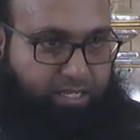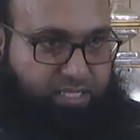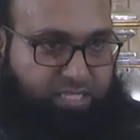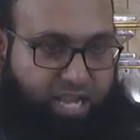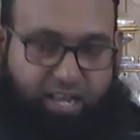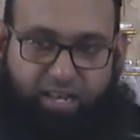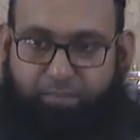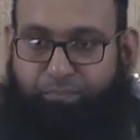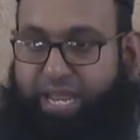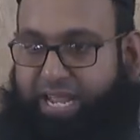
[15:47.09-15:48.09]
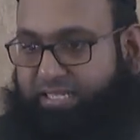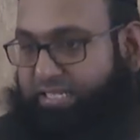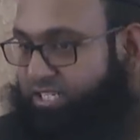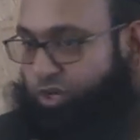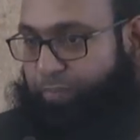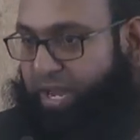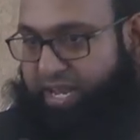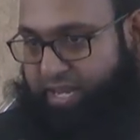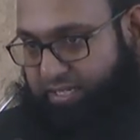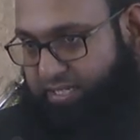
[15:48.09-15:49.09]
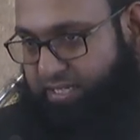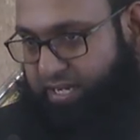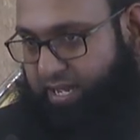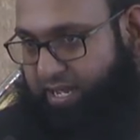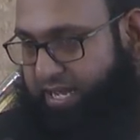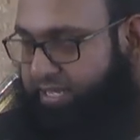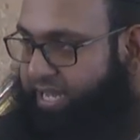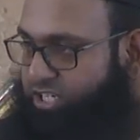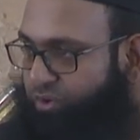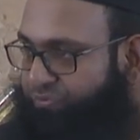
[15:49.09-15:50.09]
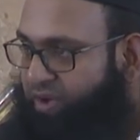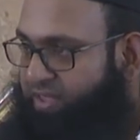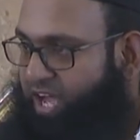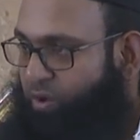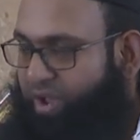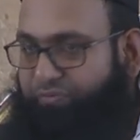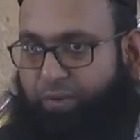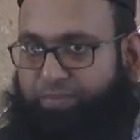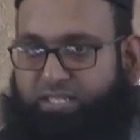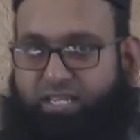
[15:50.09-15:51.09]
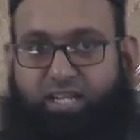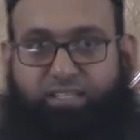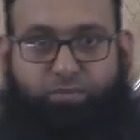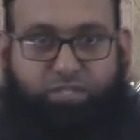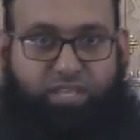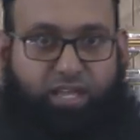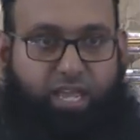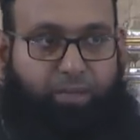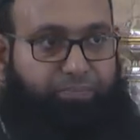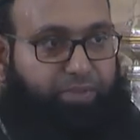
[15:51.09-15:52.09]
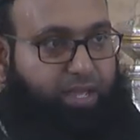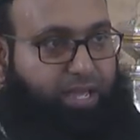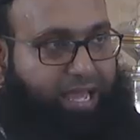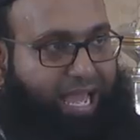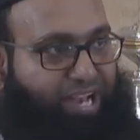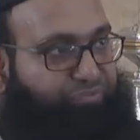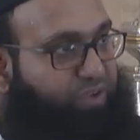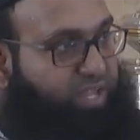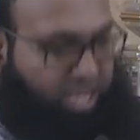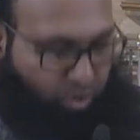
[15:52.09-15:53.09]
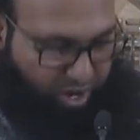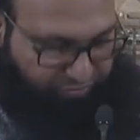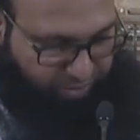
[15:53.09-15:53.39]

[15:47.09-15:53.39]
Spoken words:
Sin breeds disobedience. It takes you further away from the Sirat al-Mustaqim and further away